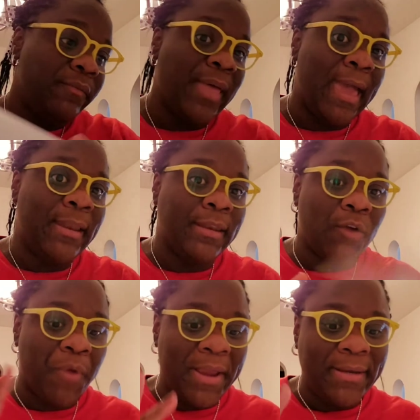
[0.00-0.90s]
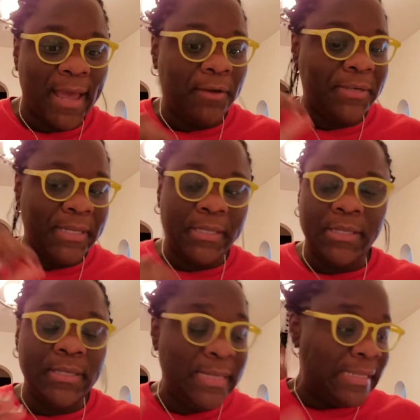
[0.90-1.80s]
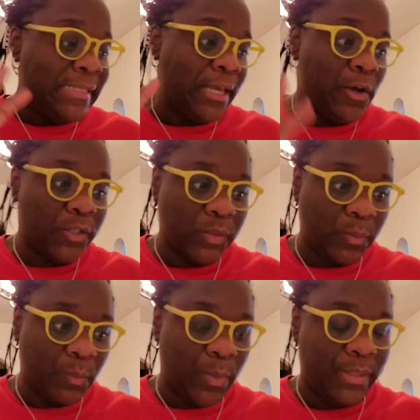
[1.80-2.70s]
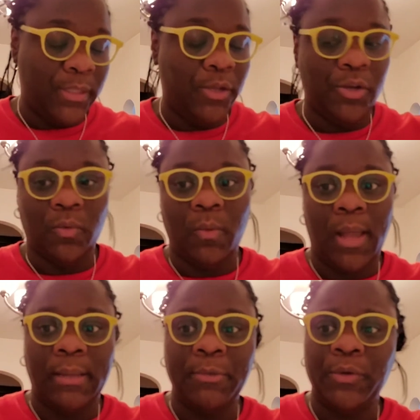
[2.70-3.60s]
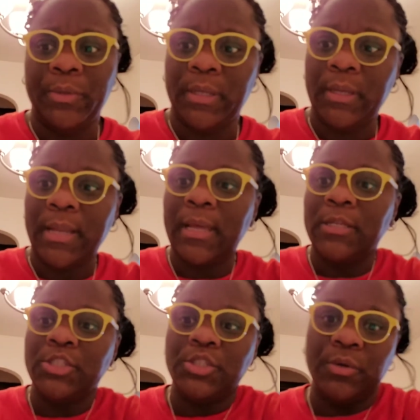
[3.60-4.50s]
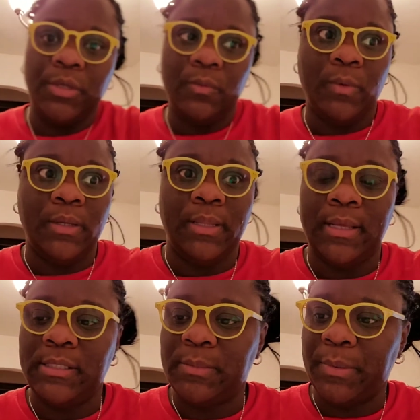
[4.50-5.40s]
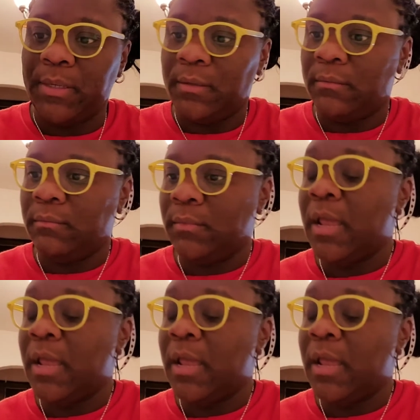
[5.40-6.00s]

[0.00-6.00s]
of that, and I write down details with, while I'm doing it. And I can show you one that's been